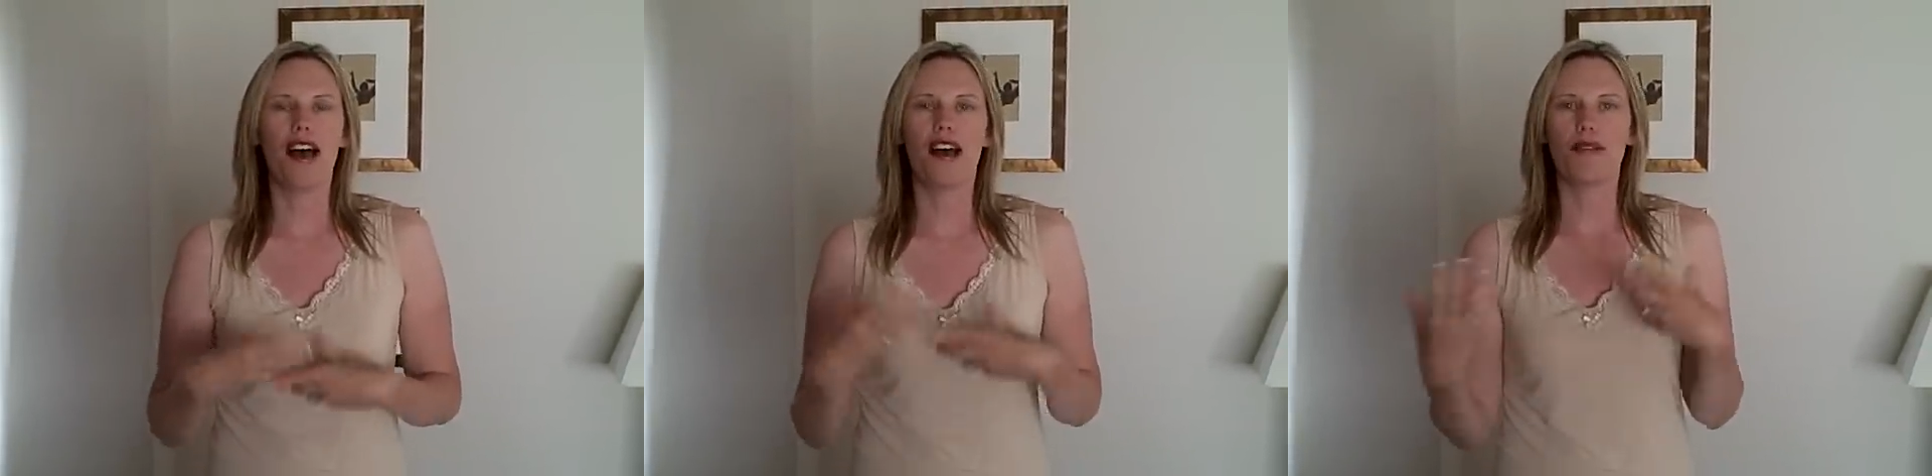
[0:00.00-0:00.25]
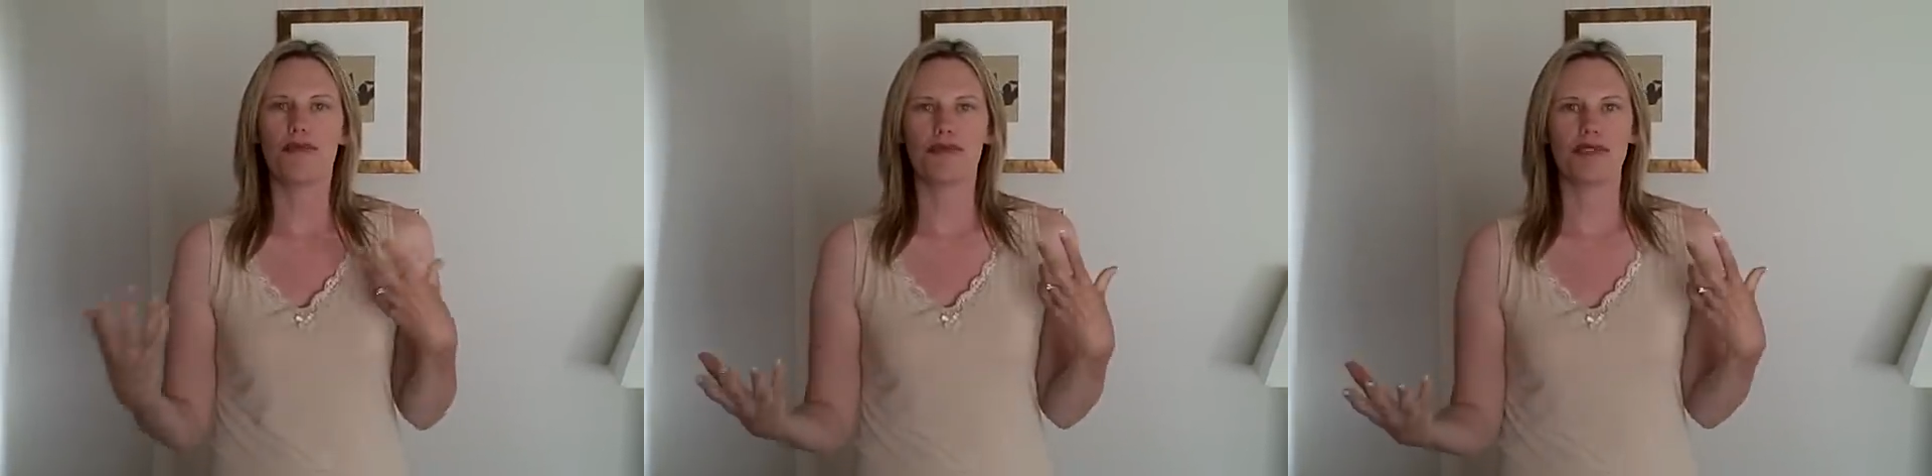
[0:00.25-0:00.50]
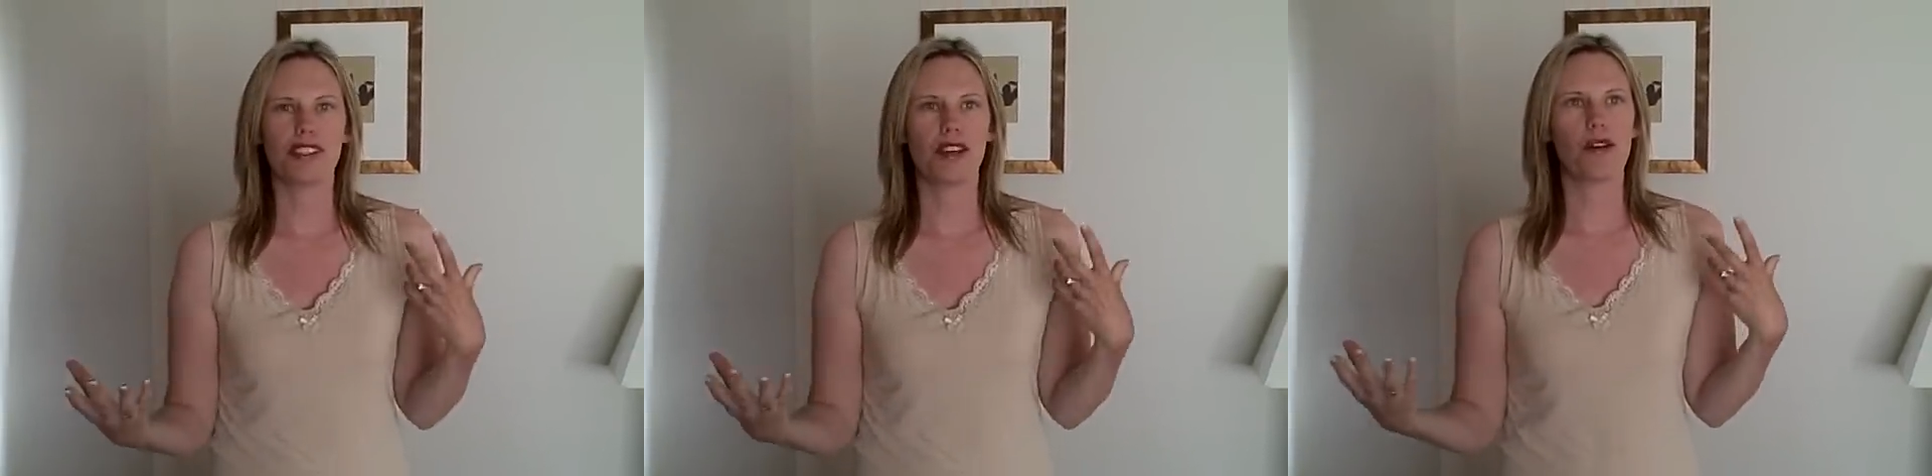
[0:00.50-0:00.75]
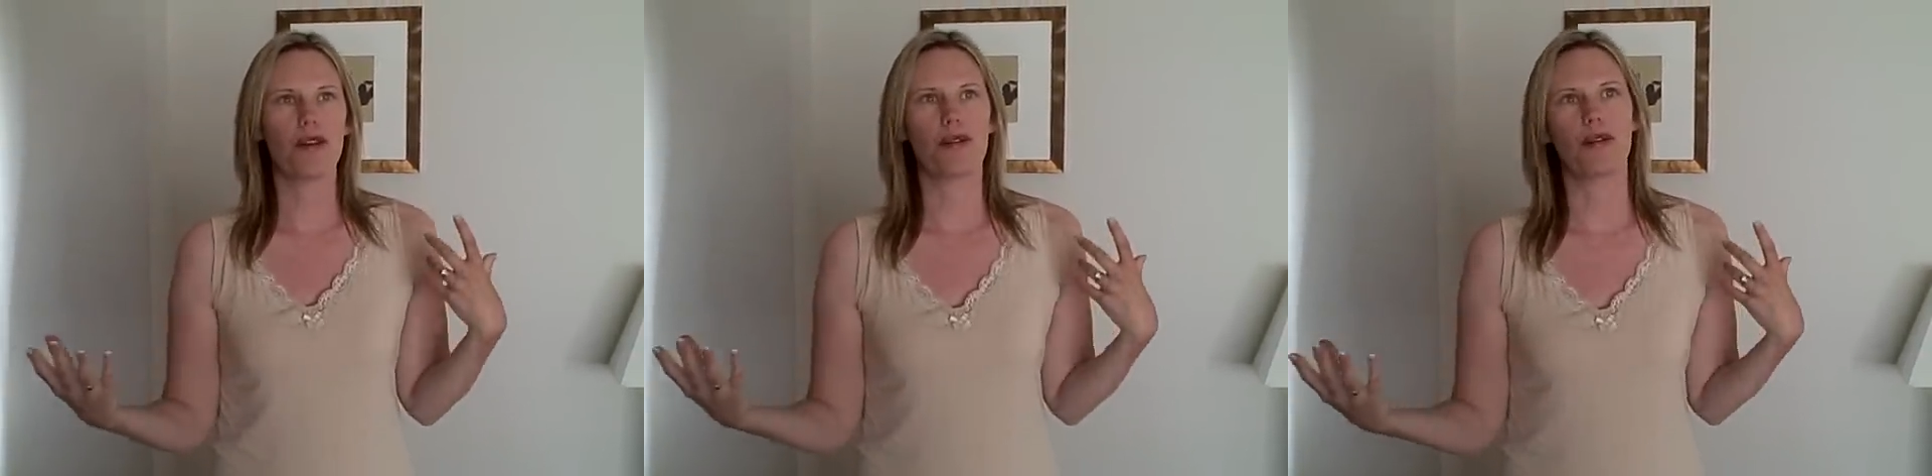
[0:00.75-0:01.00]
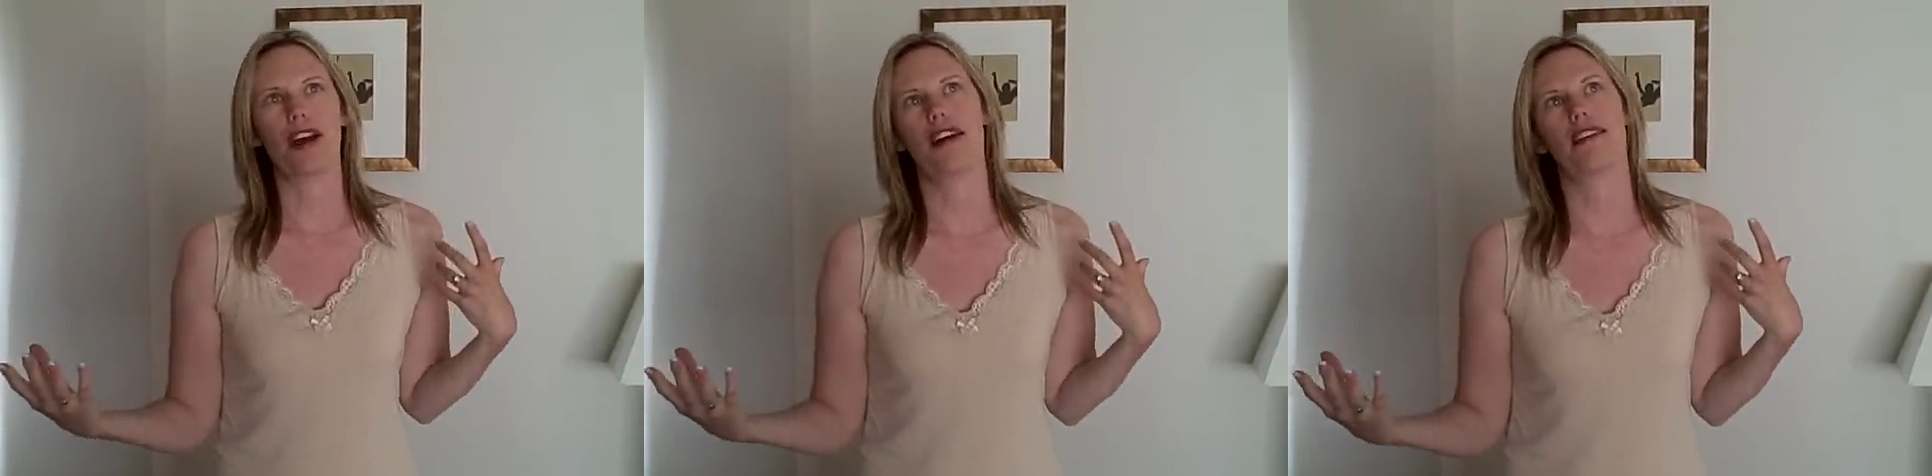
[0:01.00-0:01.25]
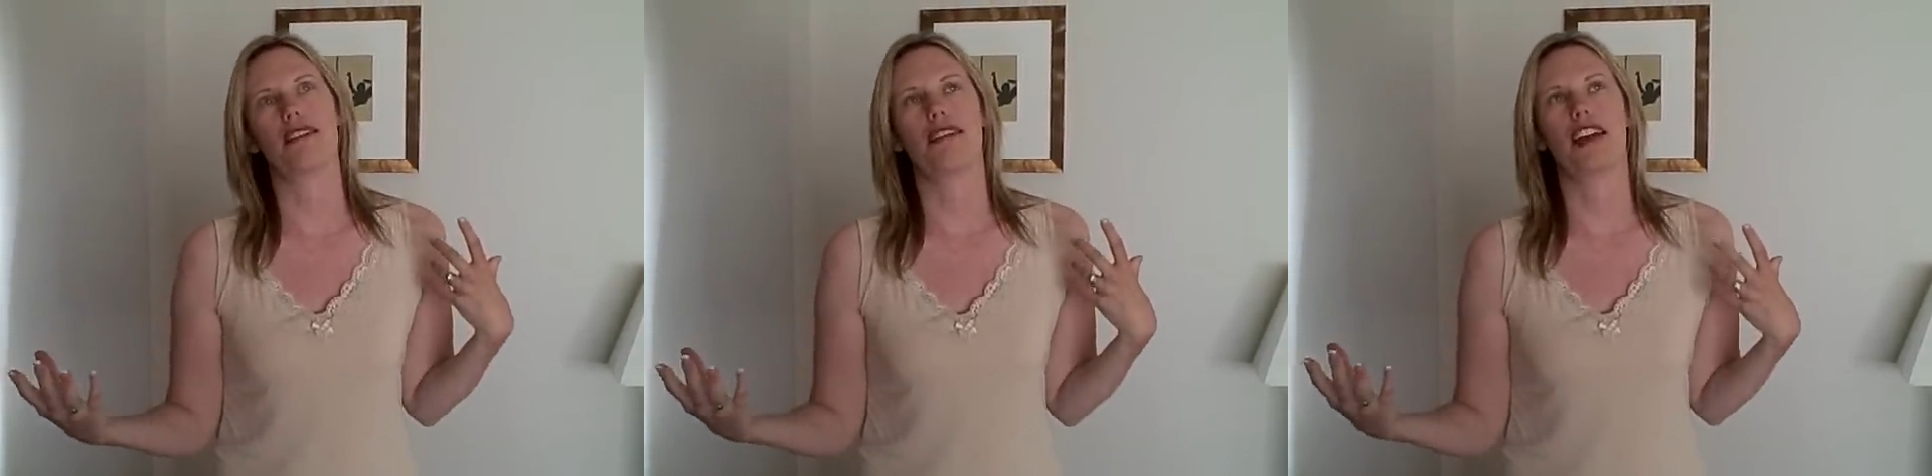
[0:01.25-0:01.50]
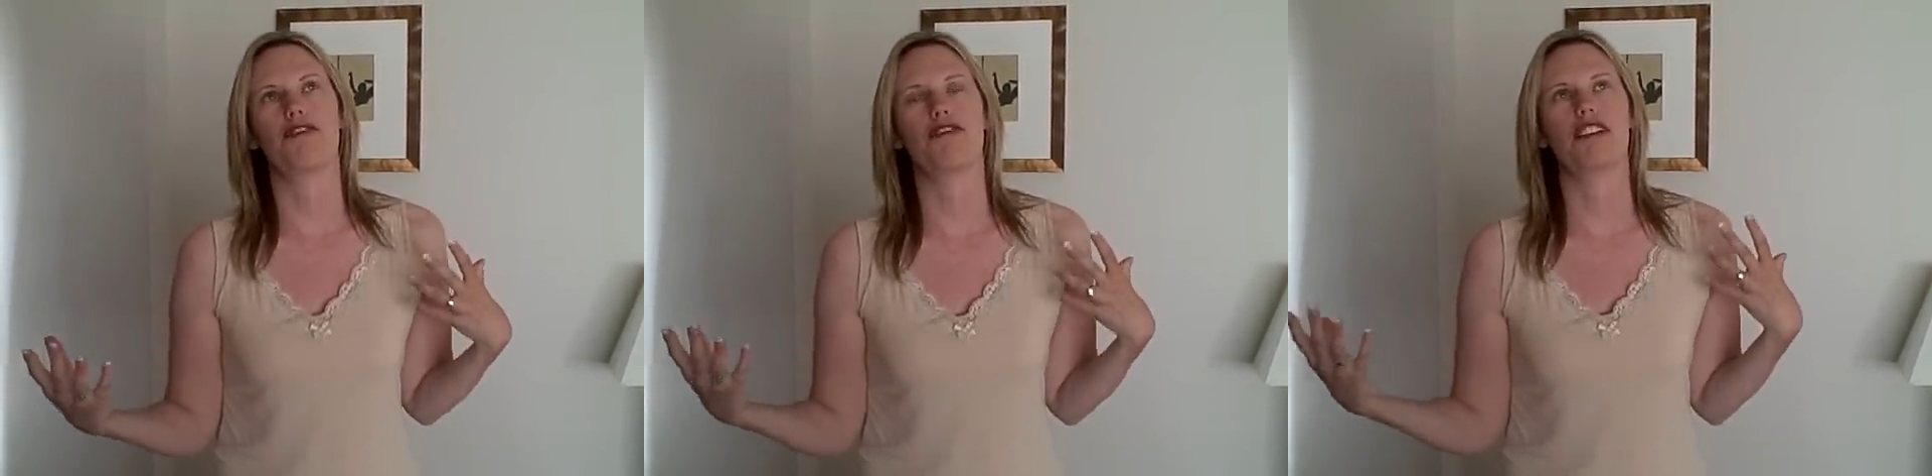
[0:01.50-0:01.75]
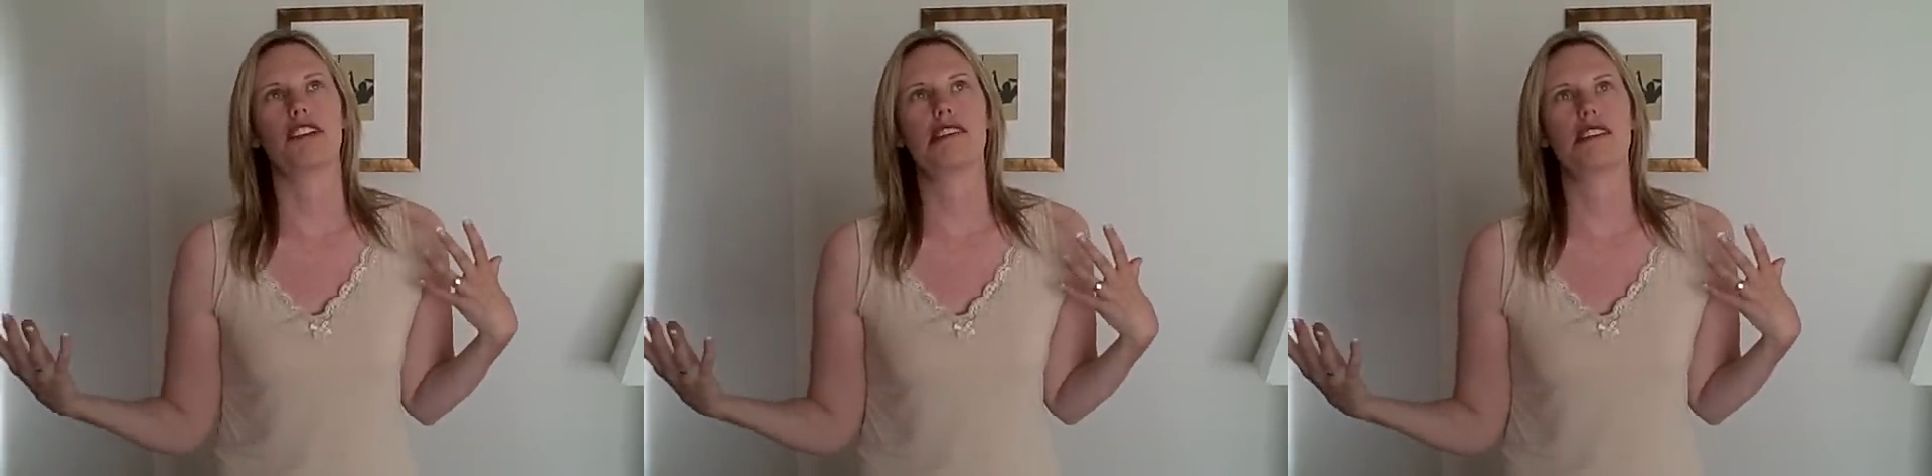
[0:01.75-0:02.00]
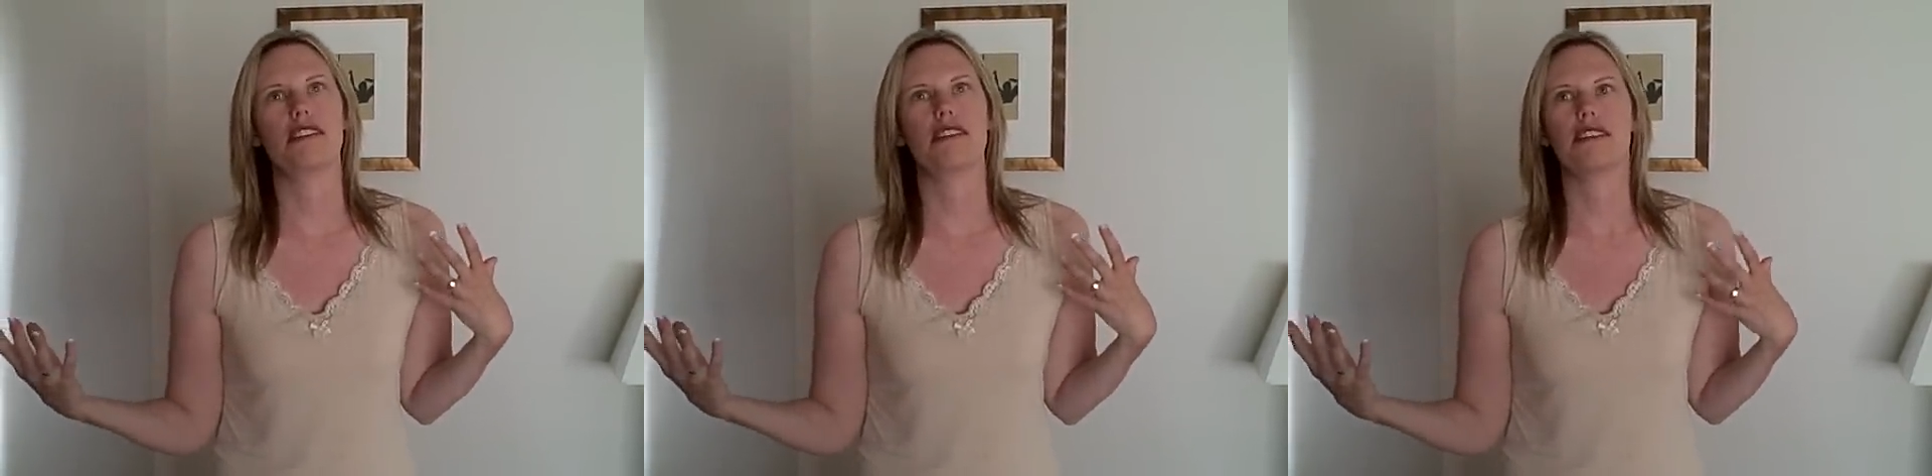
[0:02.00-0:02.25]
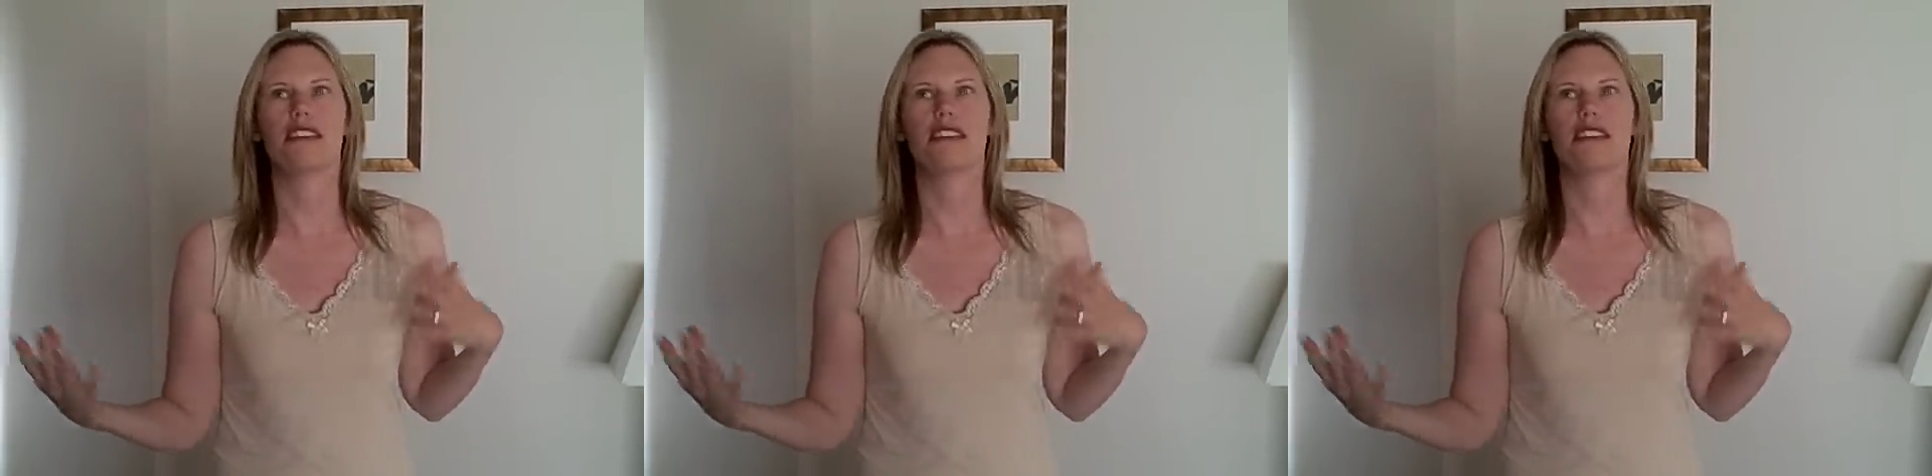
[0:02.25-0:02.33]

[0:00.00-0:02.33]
um, so uh, like for instance,